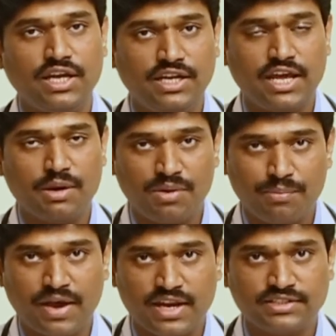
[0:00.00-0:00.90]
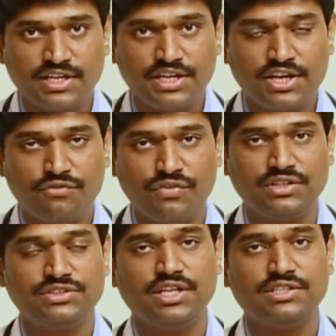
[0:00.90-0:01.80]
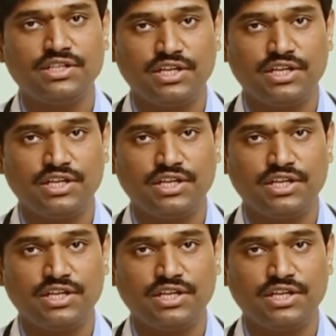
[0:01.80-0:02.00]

It can be parasitic infections,